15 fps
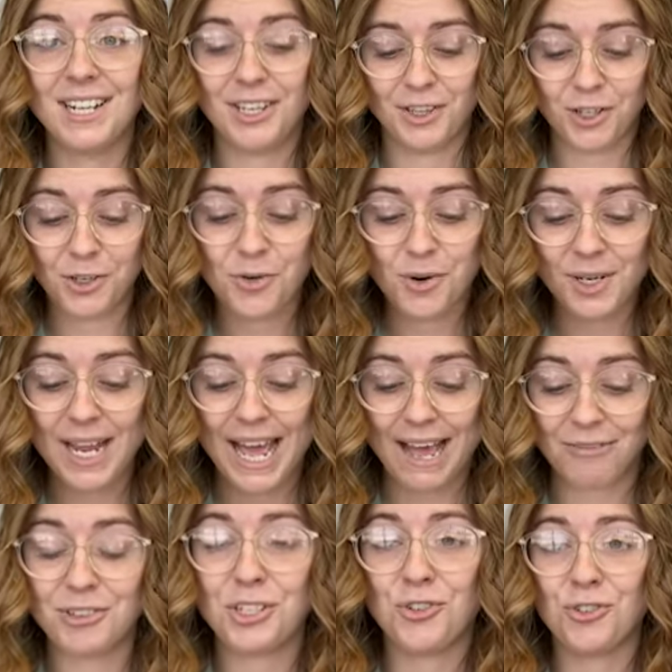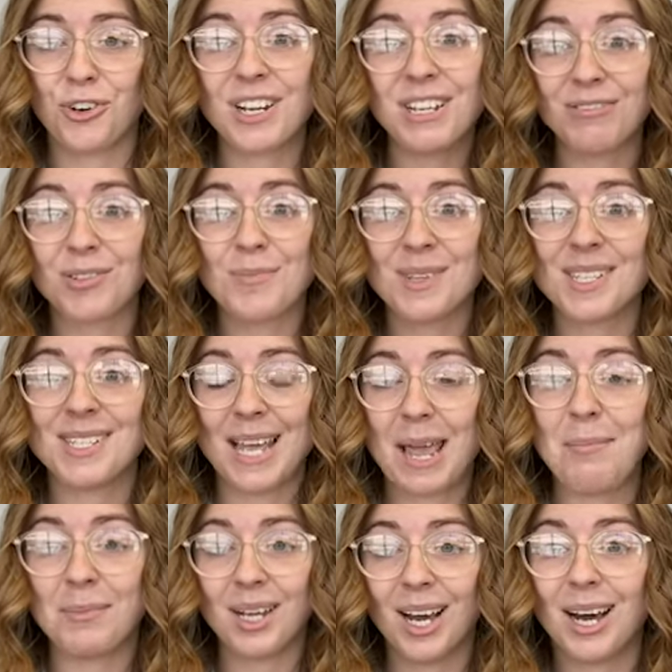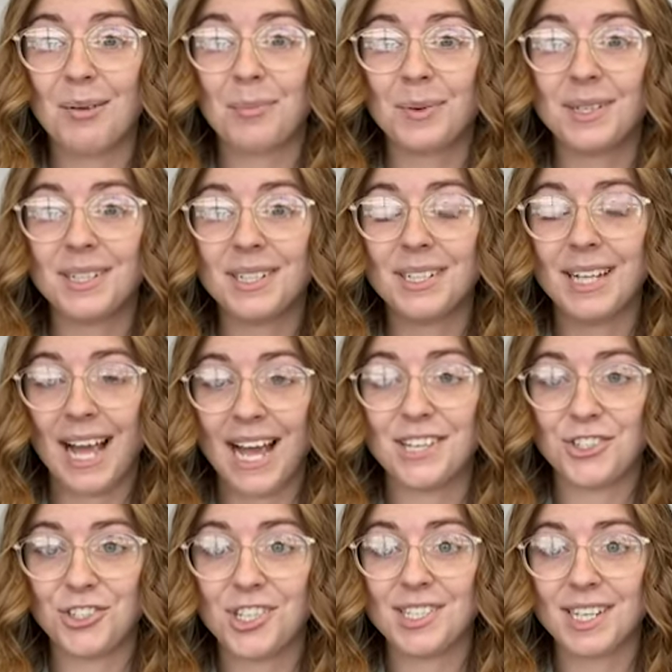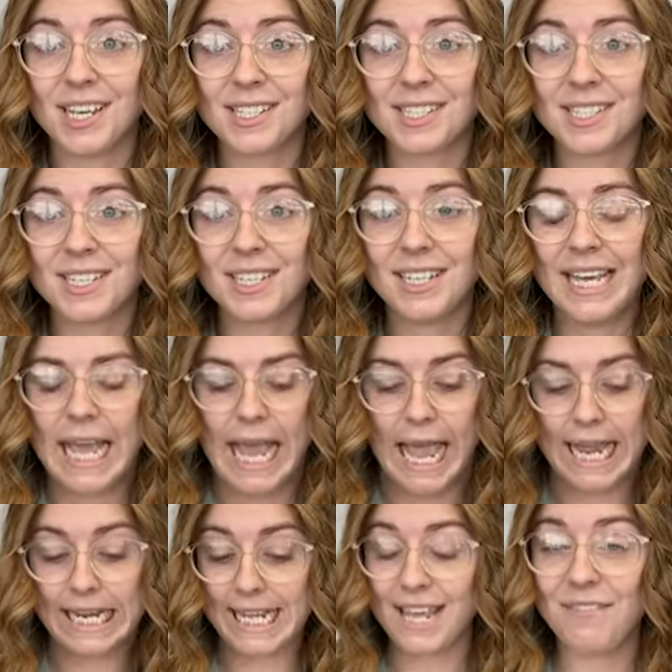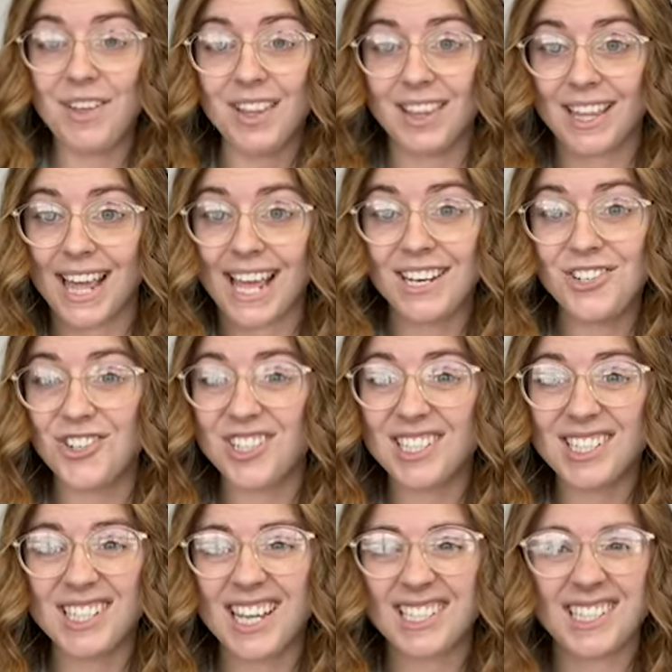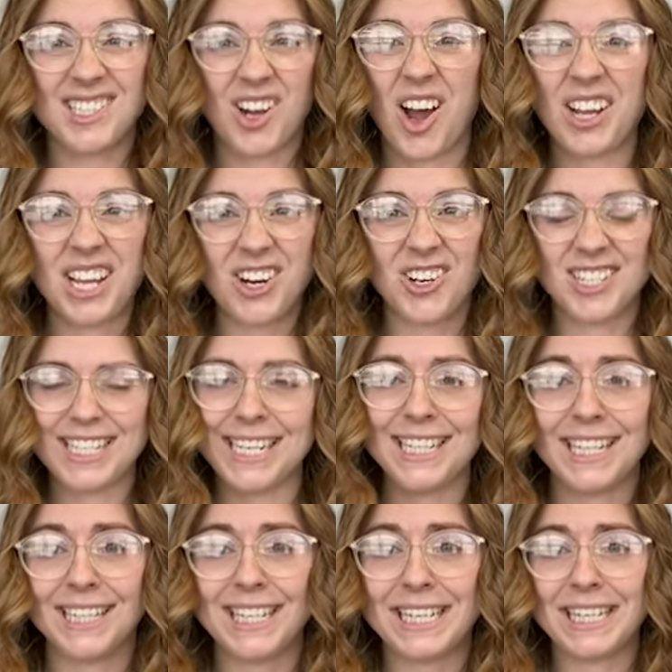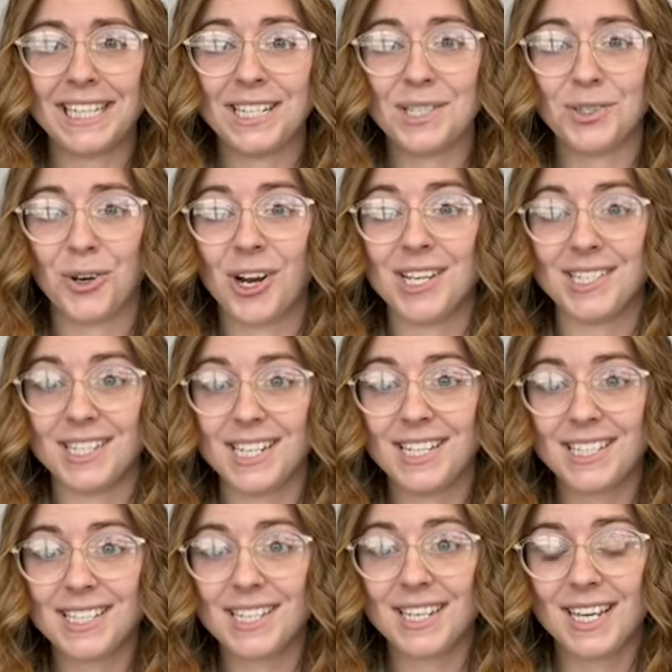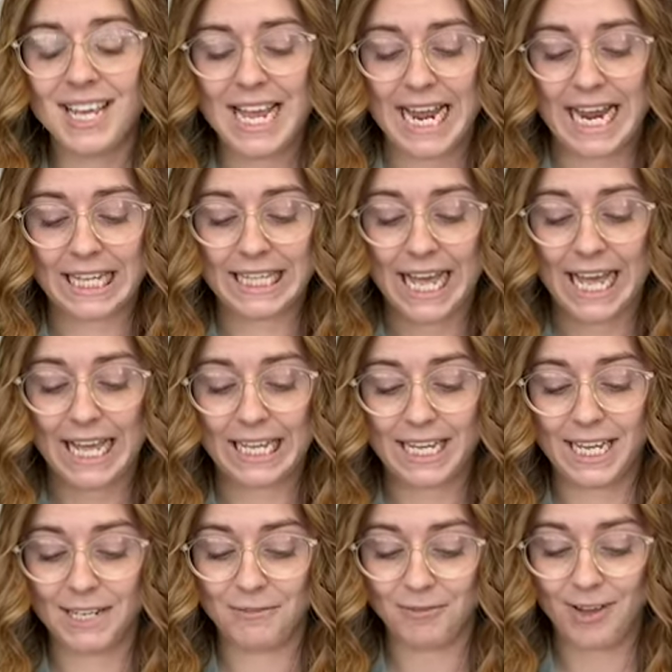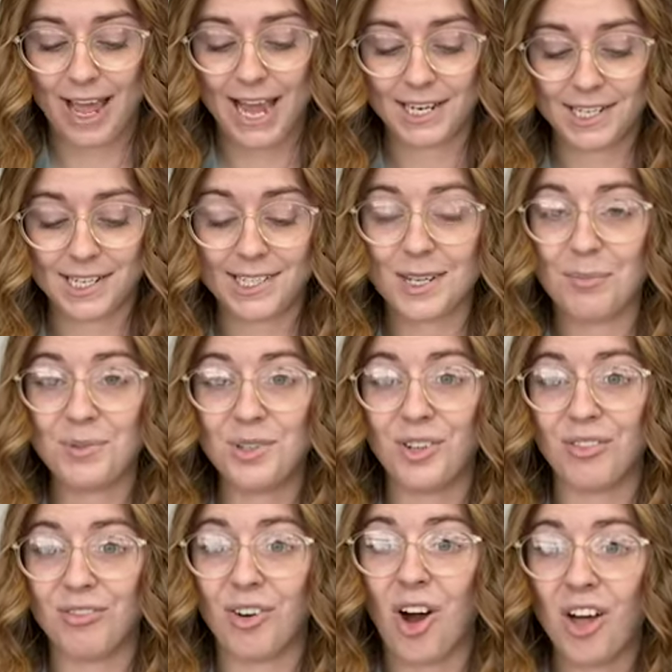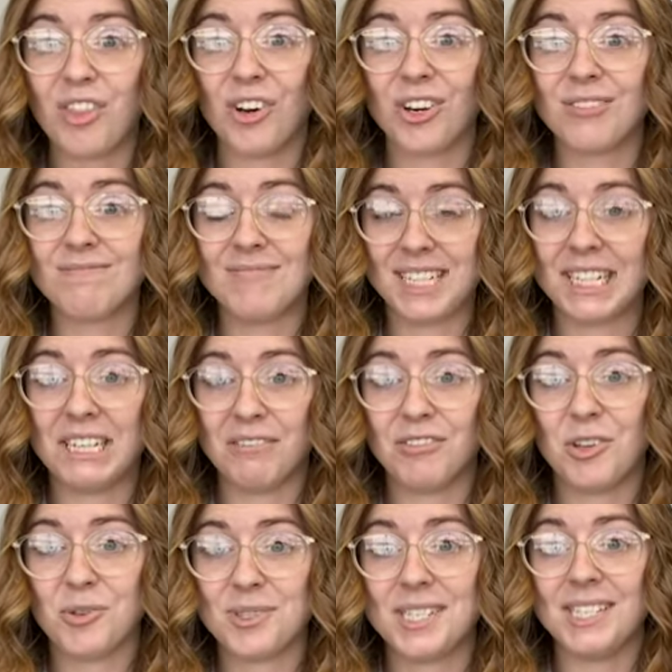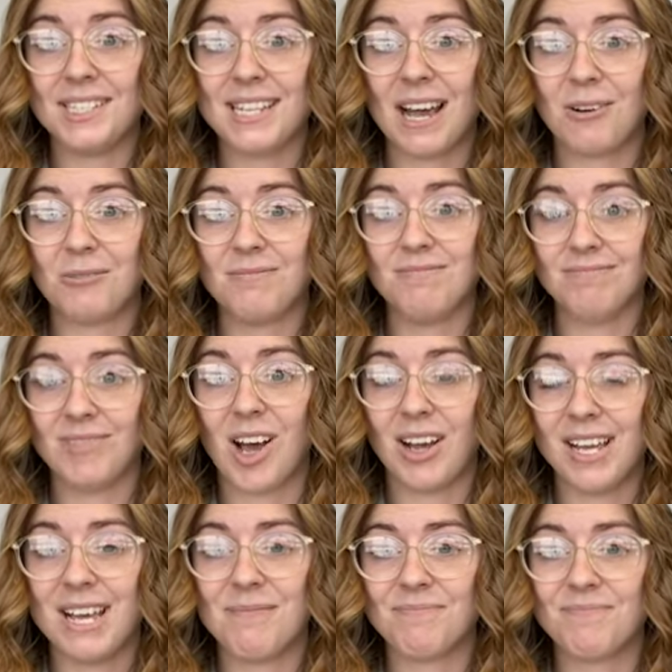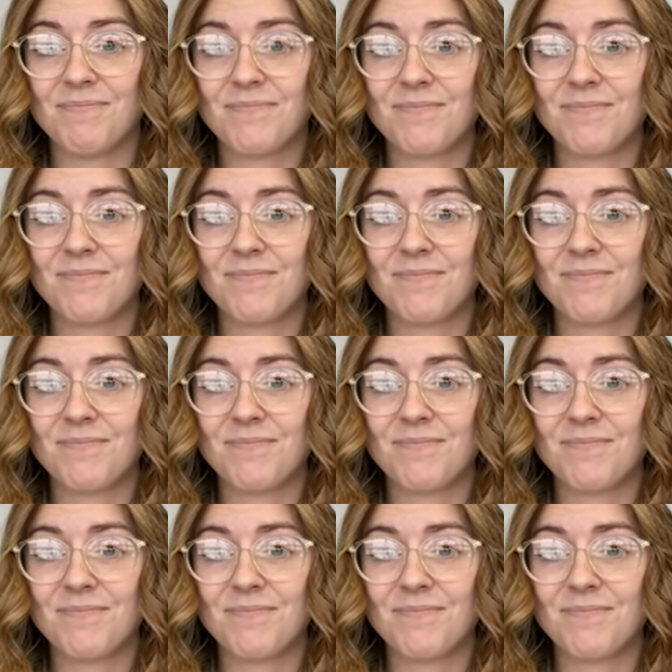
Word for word: They're going to have to drink from the same cup as Jesus. And even then, Jesus says it's not guaranteed that they get these great seats, and that in fact, it's up to the Father to give those seats out, not him.